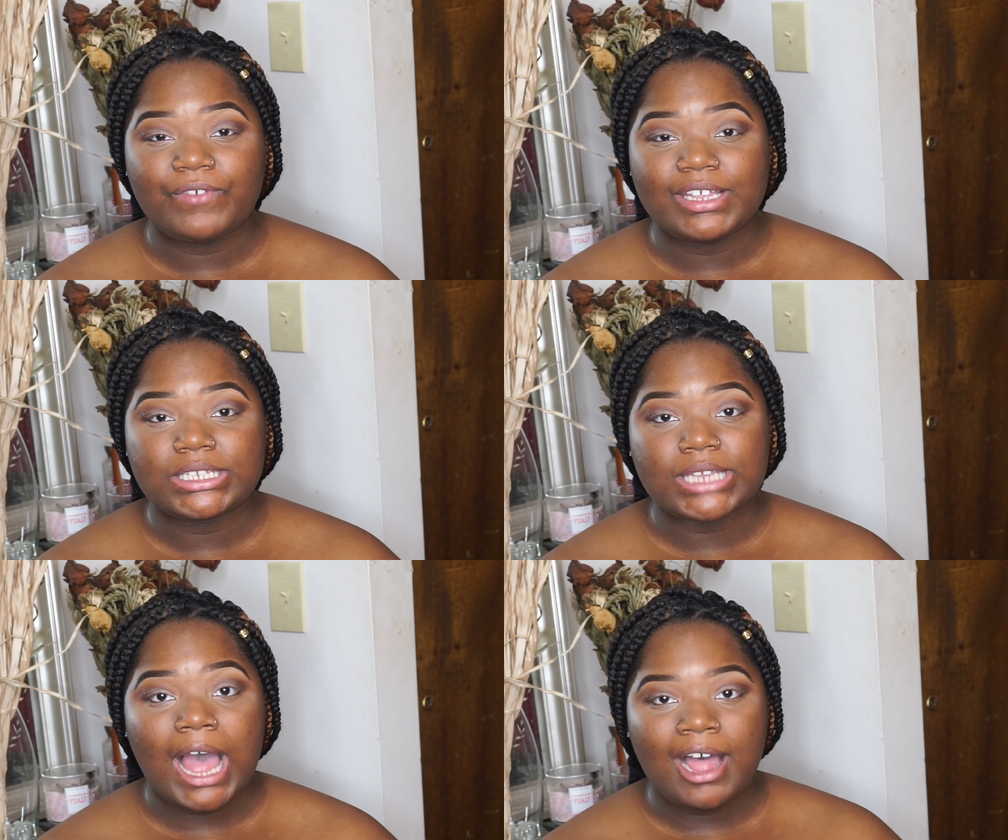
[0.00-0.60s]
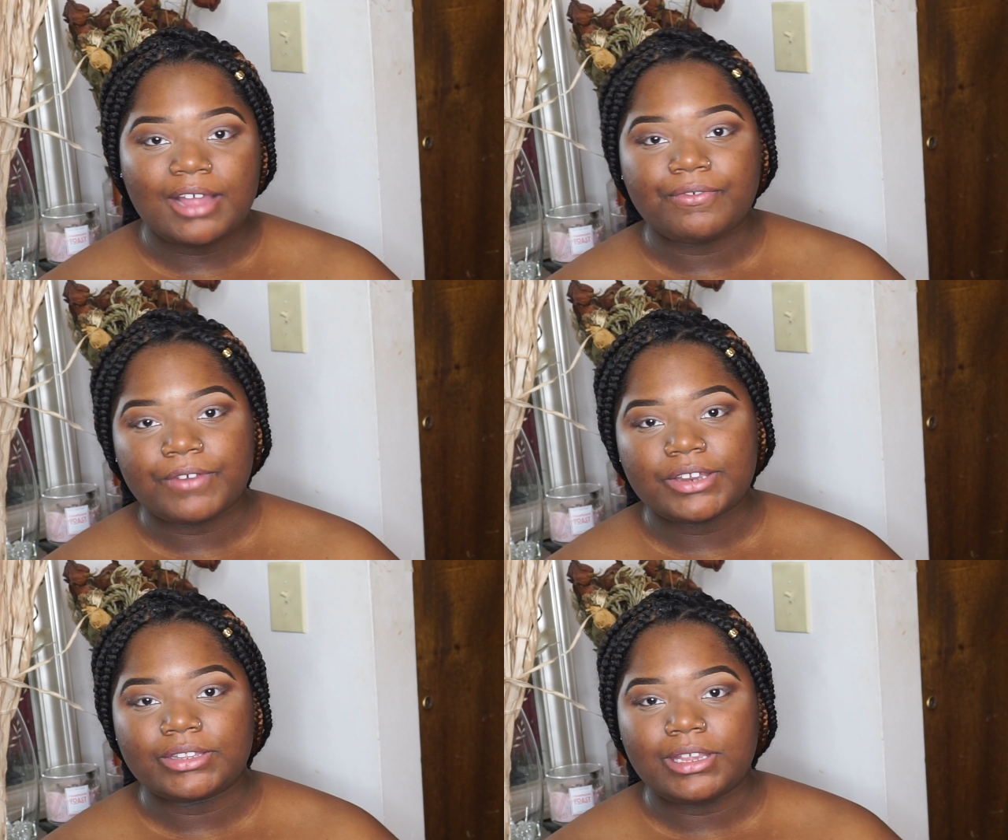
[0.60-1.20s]
it's eye
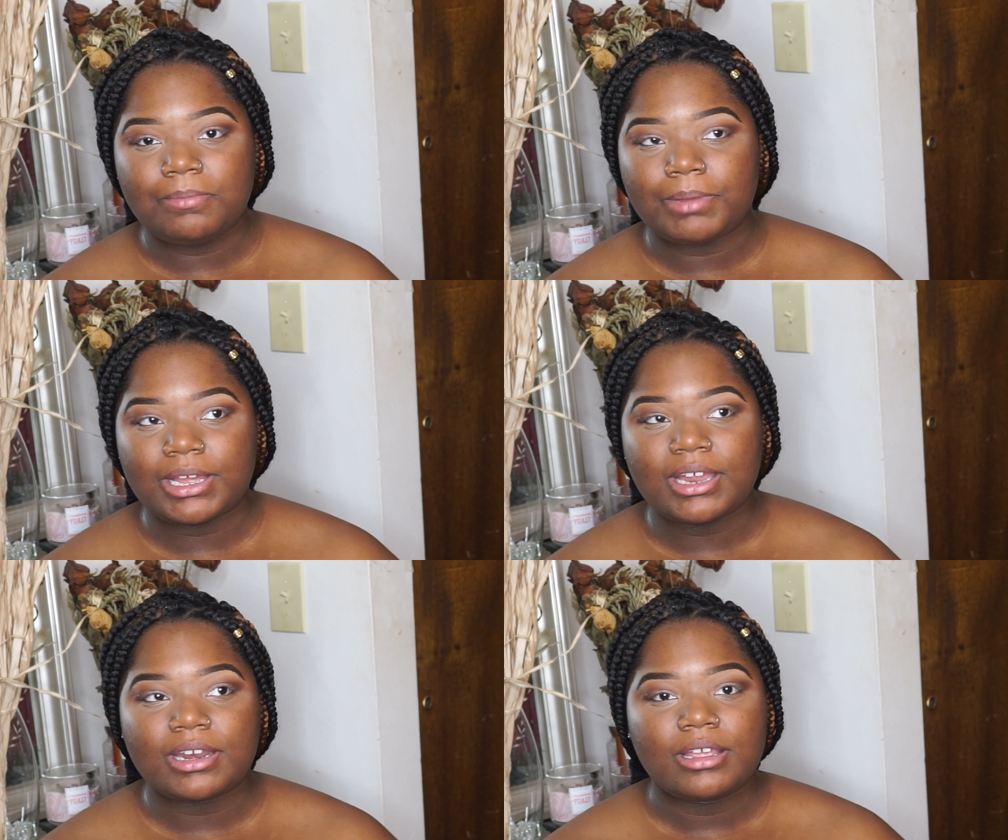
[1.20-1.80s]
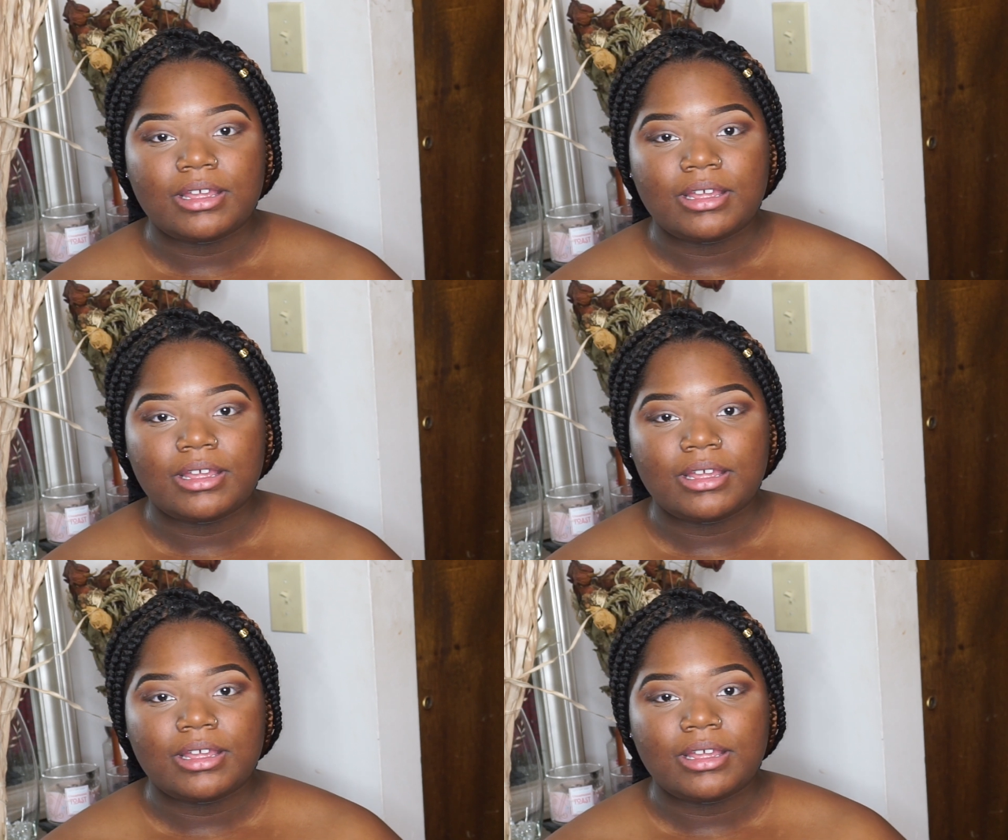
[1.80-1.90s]
friendly, but